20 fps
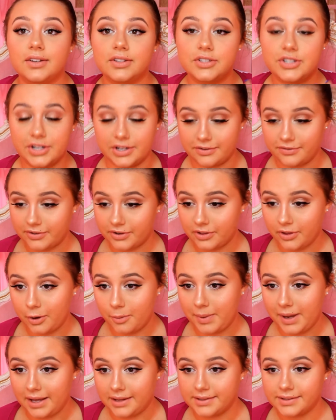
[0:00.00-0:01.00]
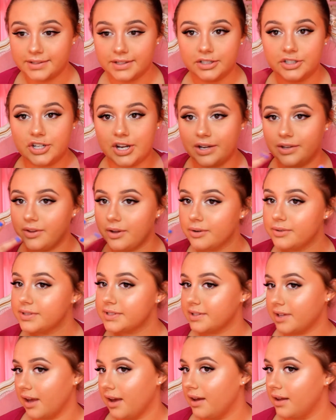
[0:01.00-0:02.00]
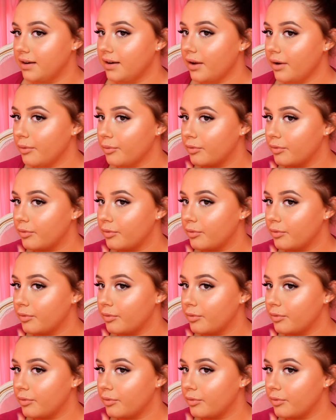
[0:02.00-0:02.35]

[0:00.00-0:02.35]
Jennifer Lopez, J-Lo skin,